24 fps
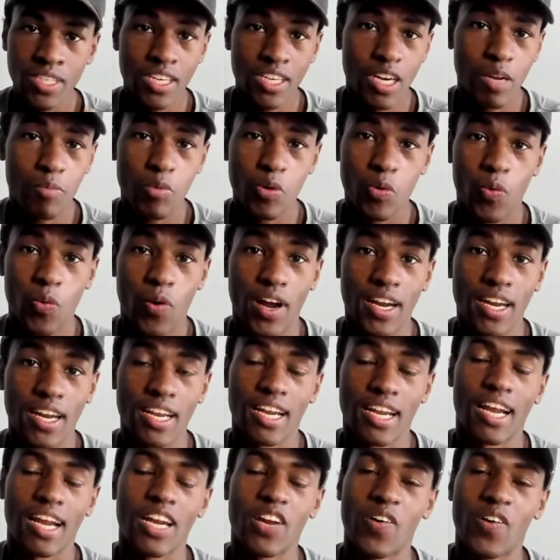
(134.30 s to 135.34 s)
Number one,
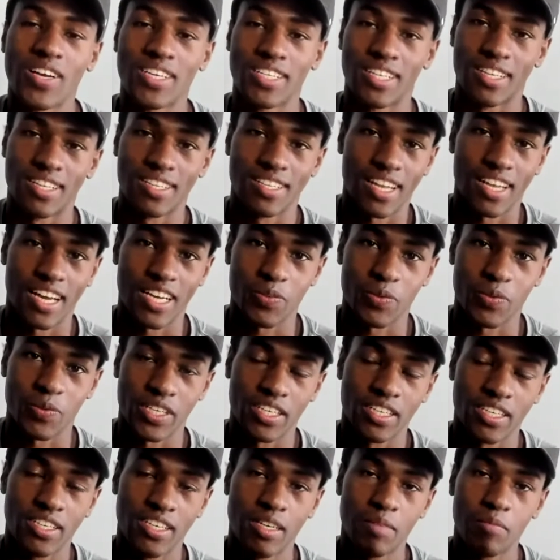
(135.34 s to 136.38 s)
and I know I said this last
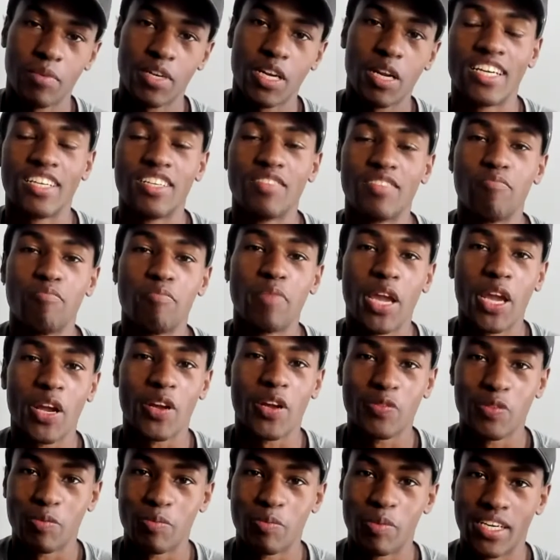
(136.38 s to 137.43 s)
week, but it
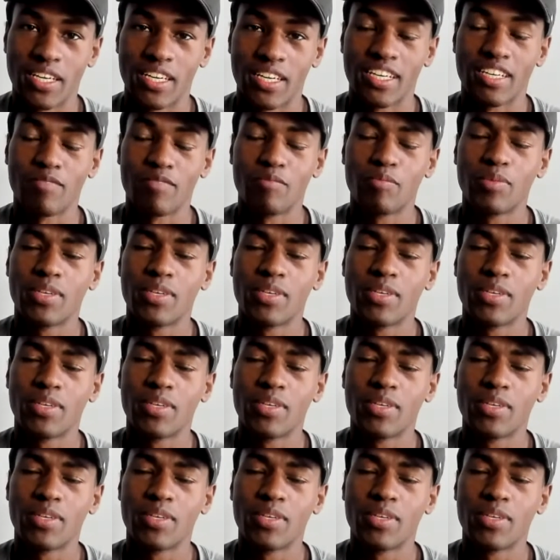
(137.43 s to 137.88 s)
bears repeating.